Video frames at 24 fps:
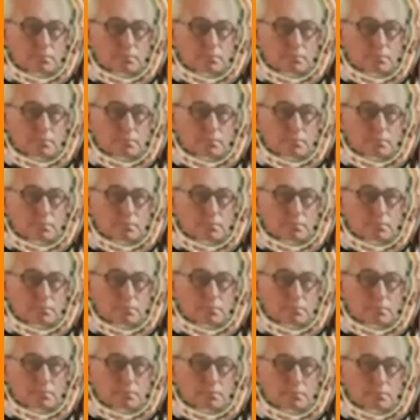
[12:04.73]

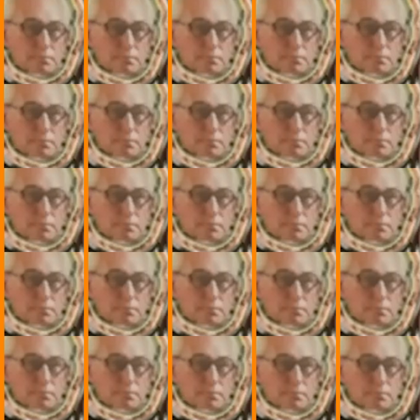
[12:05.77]

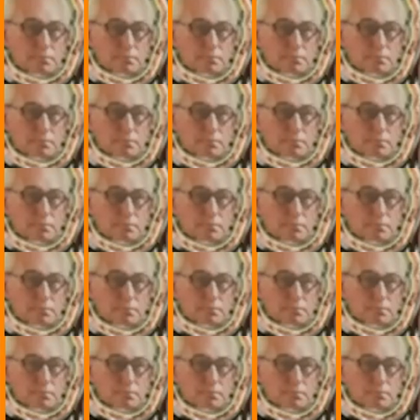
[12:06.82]

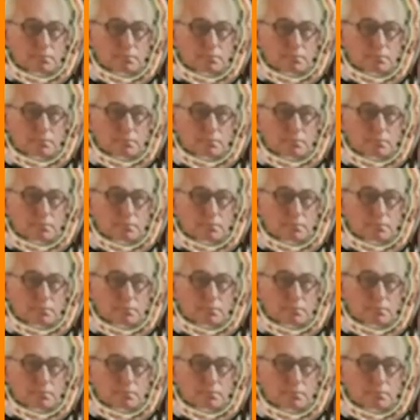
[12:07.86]

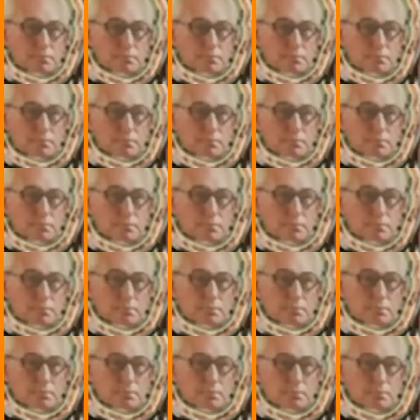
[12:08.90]

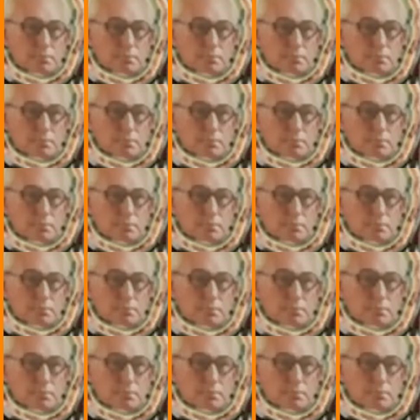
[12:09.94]

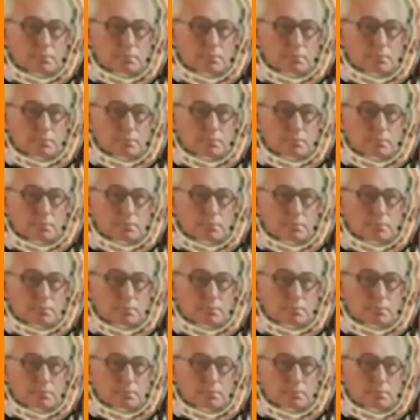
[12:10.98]

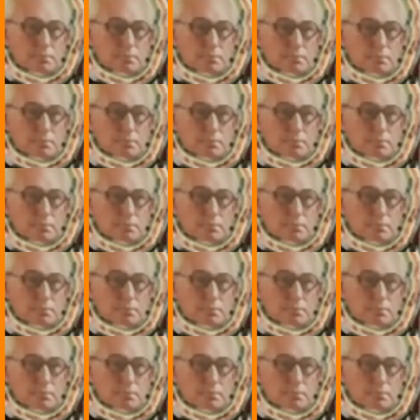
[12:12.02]
No words are spoken by the person on screen.